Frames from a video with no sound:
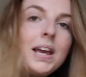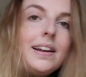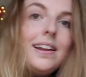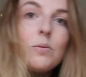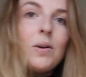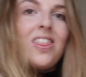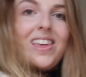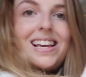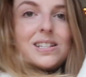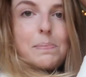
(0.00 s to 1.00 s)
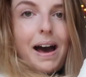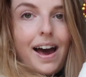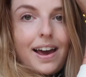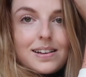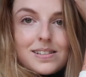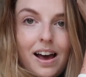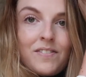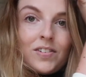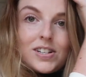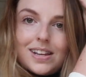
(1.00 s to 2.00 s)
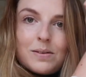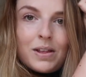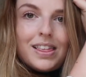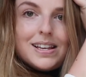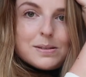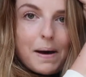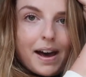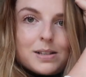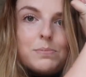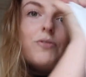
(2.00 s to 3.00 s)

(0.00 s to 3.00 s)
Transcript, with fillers: me I needed one of these bags. I've never seen one of these bags